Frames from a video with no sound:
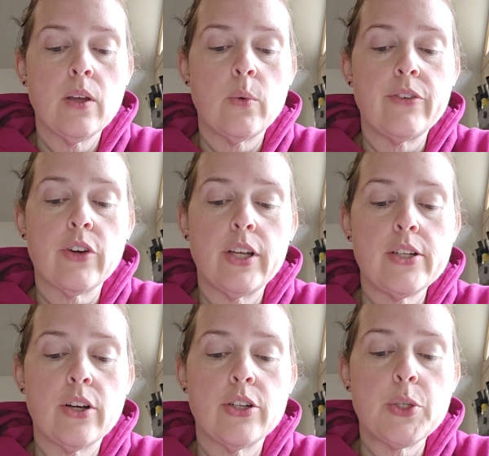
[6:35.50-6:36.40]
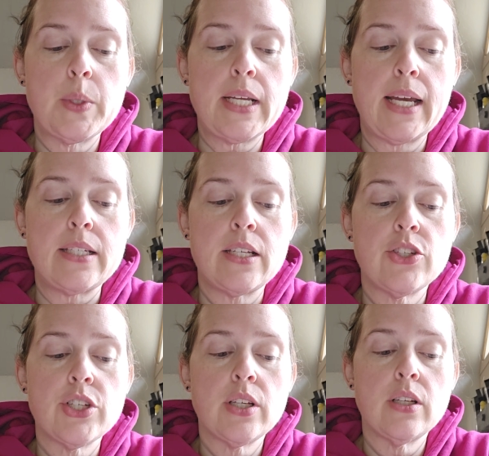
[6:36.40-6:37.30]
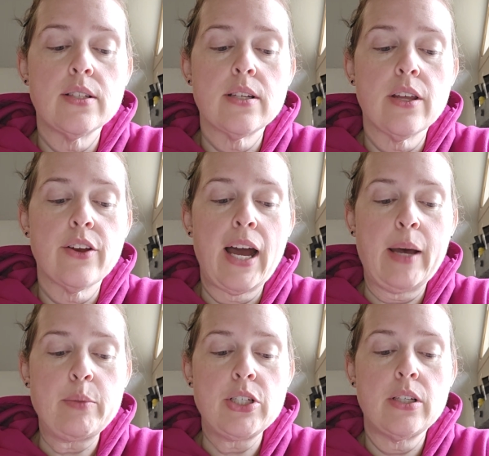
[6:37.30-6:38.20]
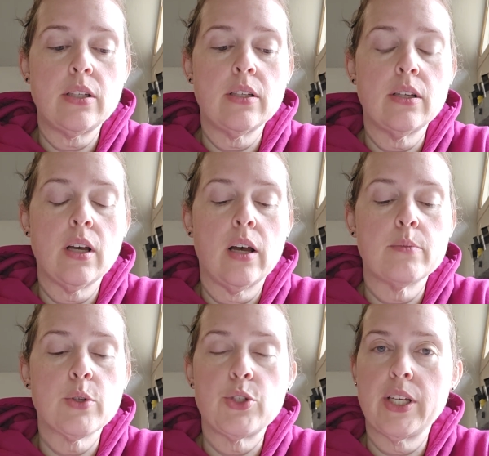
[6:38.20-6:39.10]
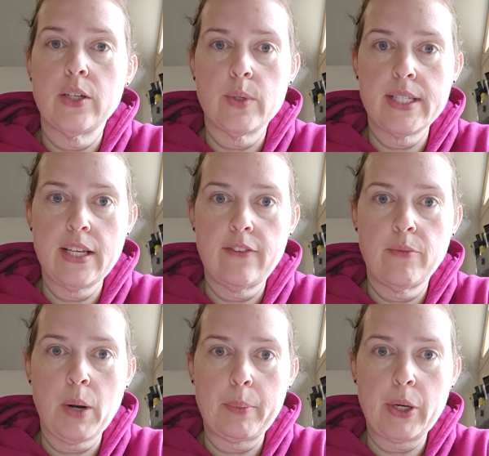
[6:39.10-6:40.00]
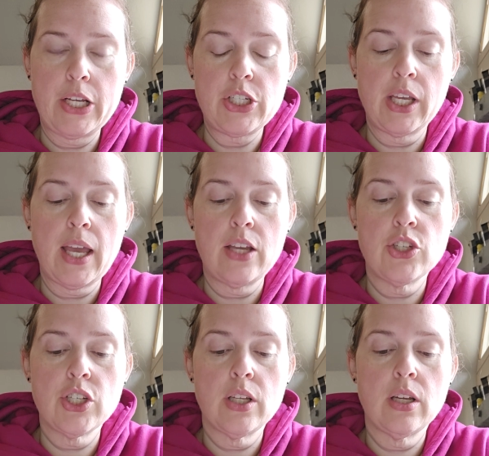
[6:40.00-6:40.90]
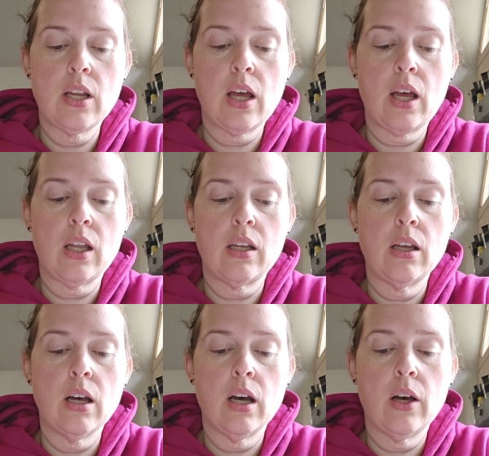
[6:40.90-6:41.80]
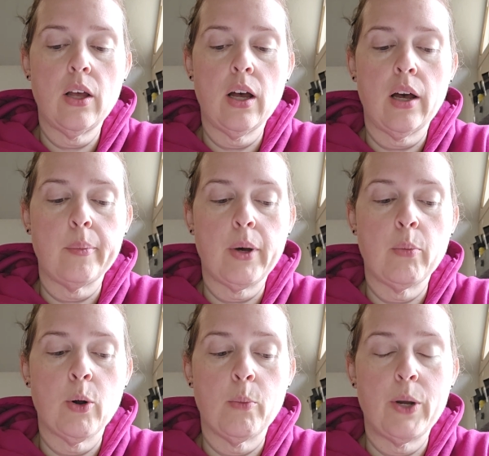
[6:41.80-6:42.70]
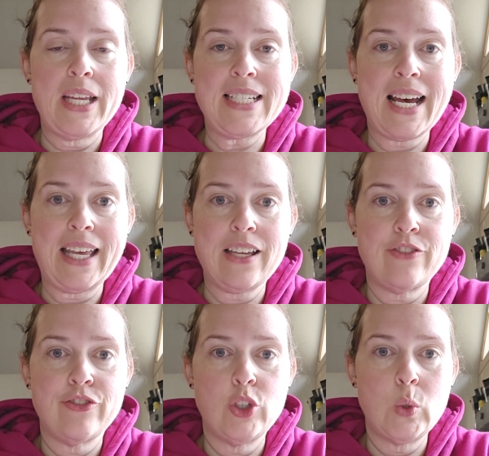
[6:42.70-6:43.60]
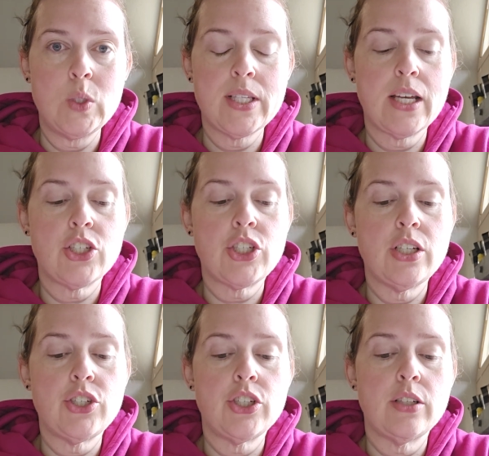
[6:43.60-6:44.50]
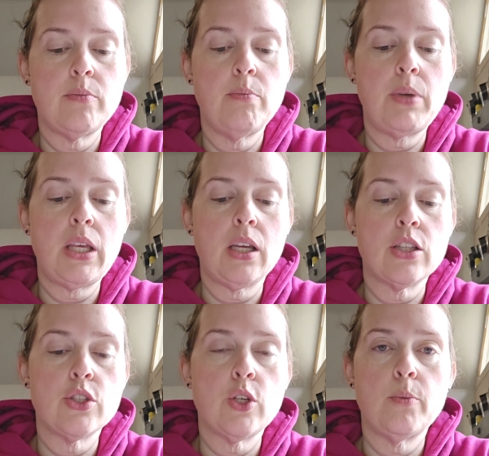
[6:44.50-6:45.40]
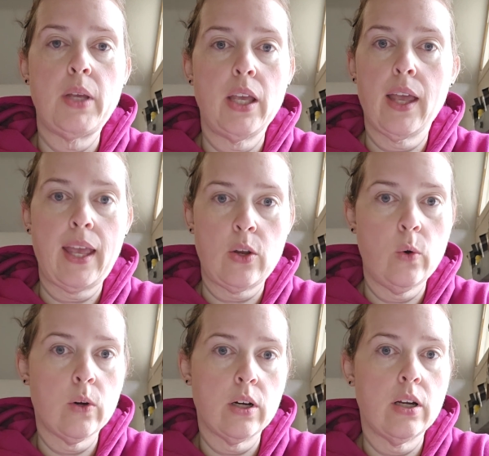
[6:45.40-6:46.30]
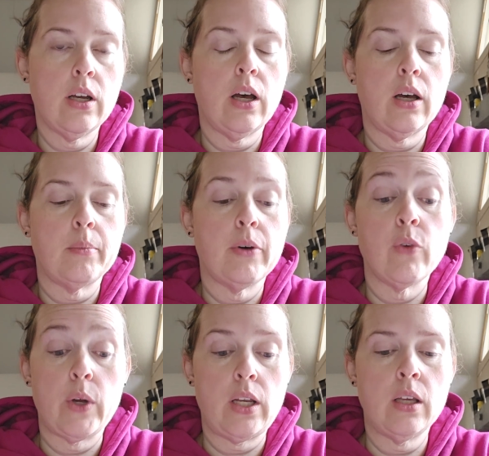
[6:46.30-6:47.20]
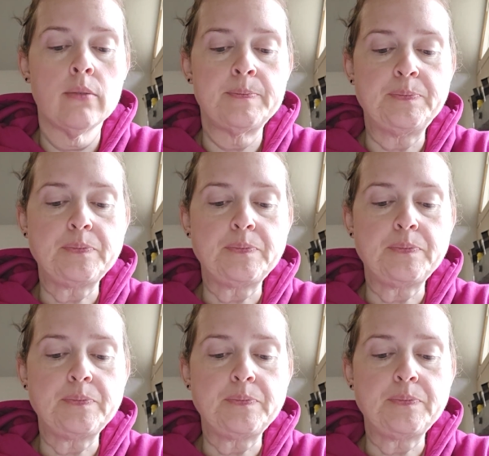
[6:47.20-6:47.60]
Referring her to a dietitian is another option, so she can receive proper education on appropriate diet and foods that she should be consuming and or avoiding.